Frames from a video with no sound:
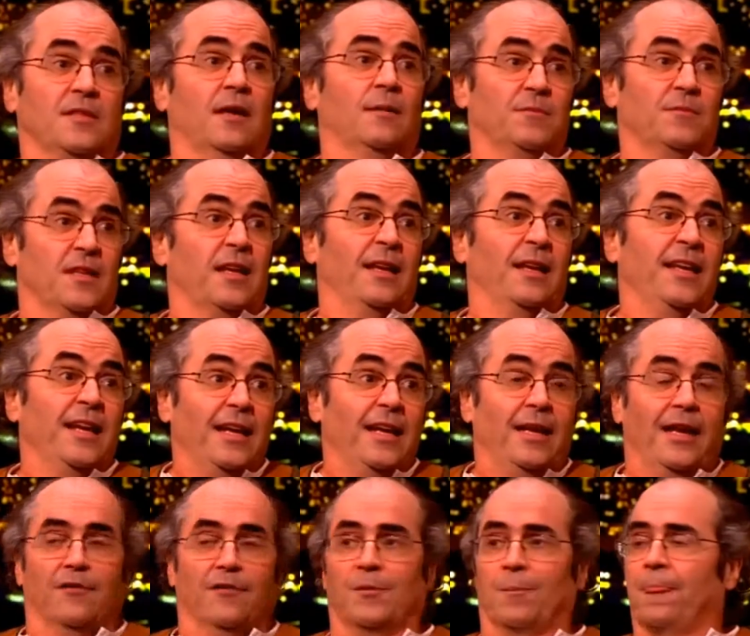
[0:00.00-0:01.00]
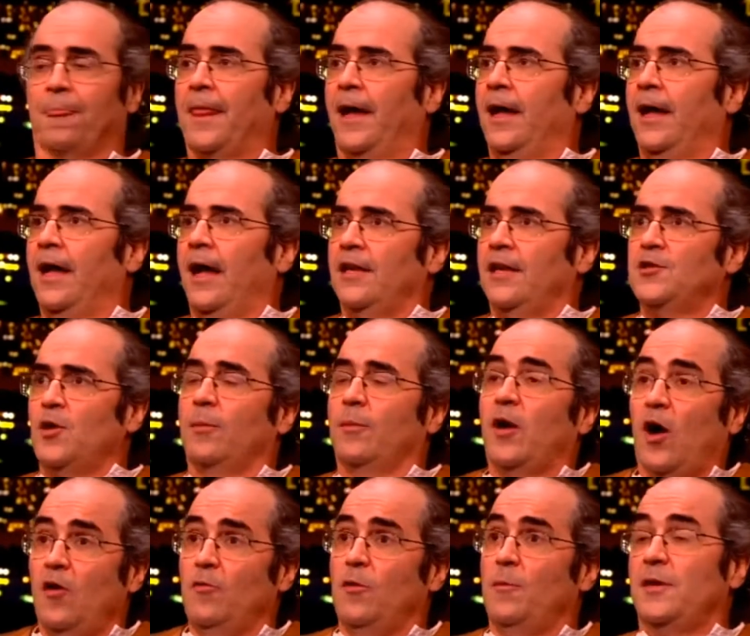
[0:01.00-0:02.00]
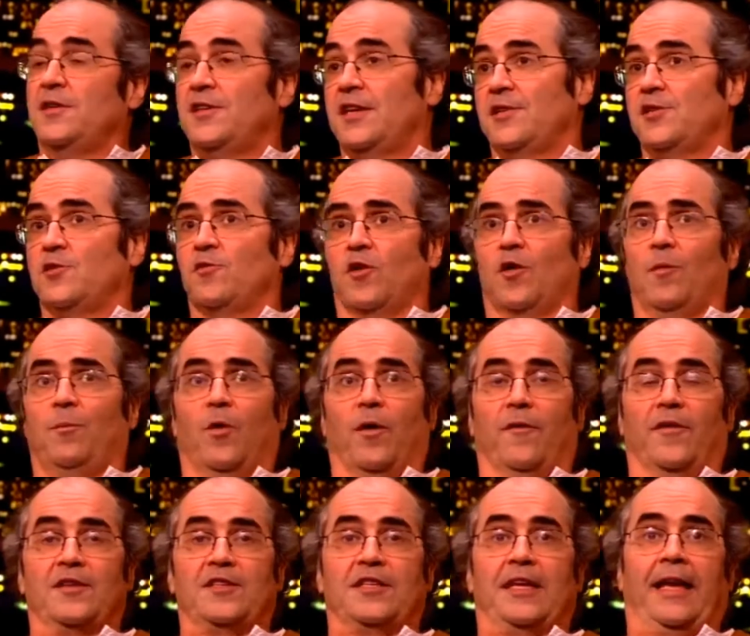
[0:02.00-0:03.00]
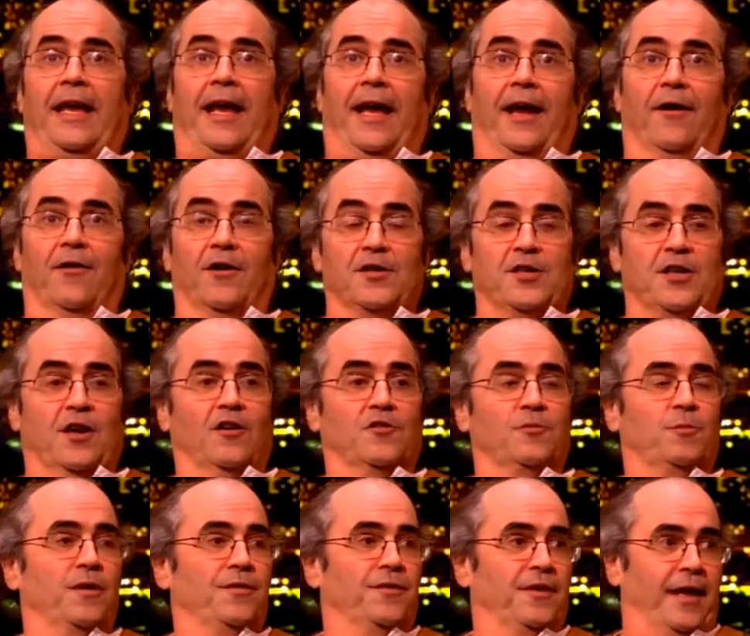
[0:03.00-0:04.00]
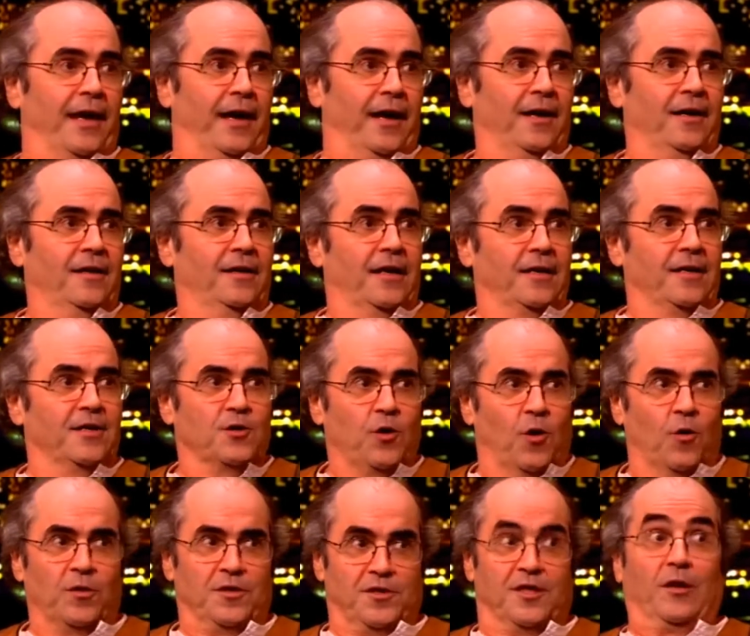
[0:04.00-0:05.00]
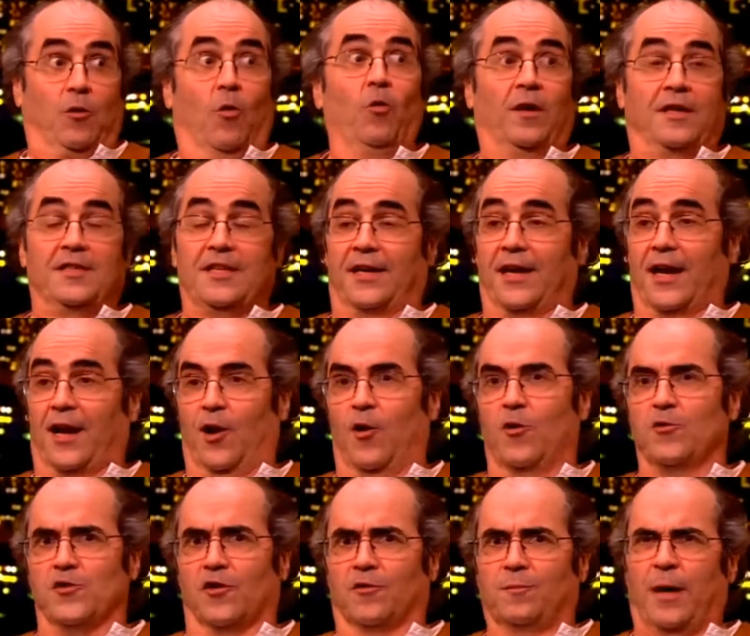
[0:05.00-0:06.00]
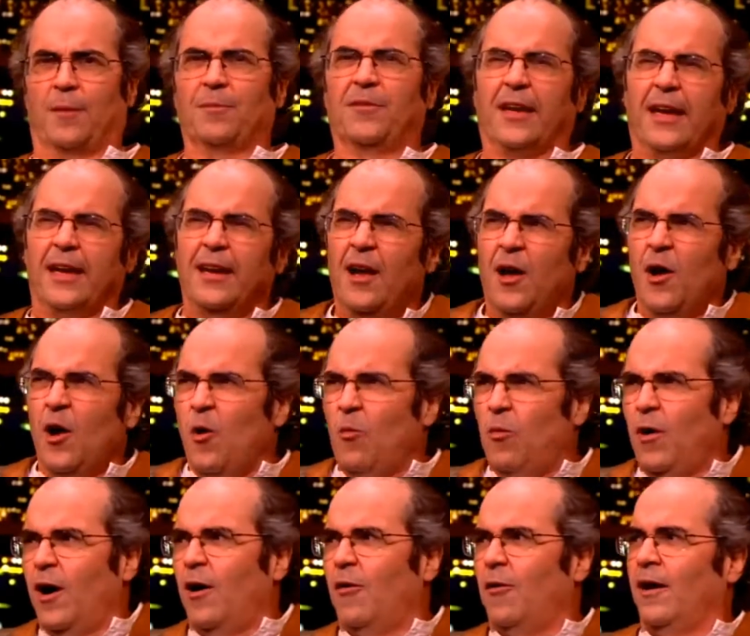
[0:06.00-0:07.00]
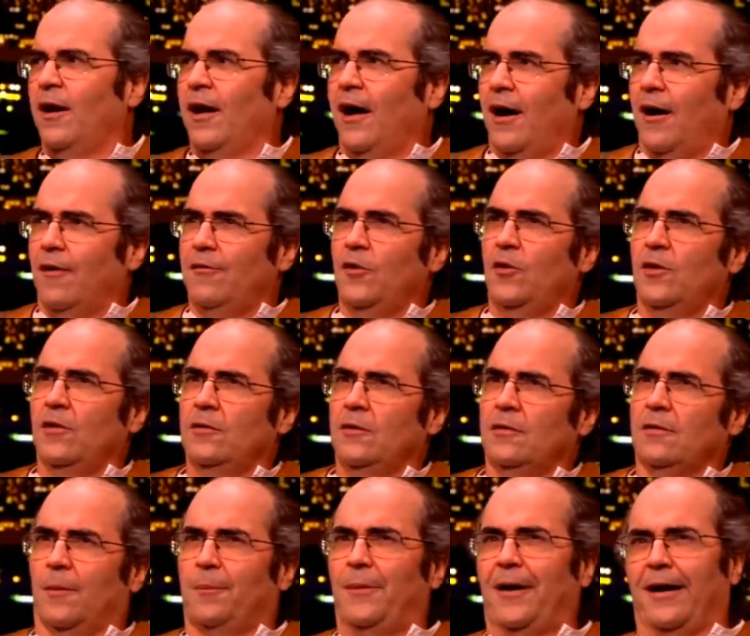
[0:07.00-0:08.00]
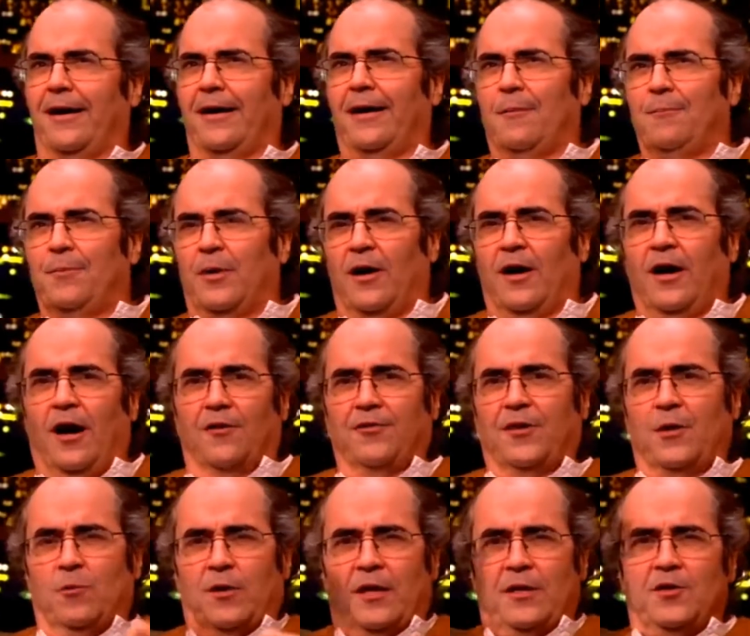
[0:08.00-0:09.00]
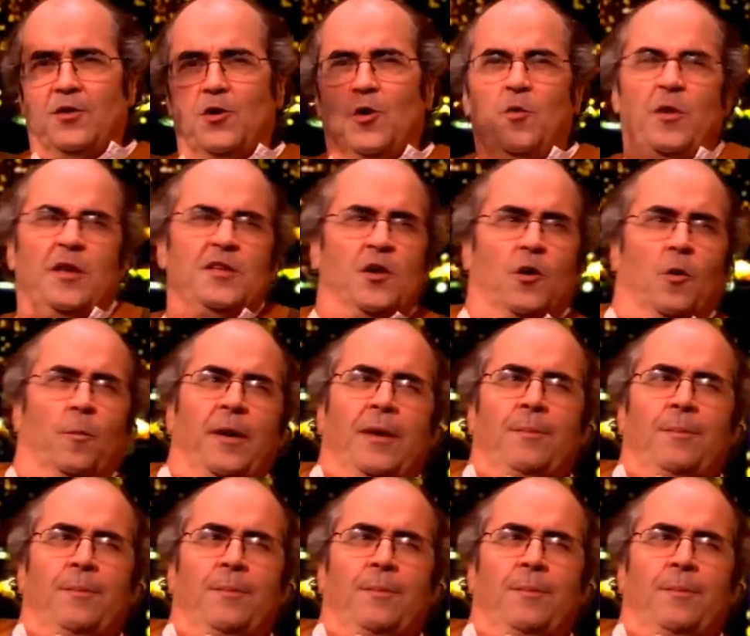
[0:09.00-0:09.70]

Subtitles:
I'm nearly 11. So I'm going with my sister and her boyfriend to see Hair at the Shaftesbury Theatre, and it's got all this thing, they take their clothes off. But I'm thinking, well, I've heard about it, but I think what they do is it'll be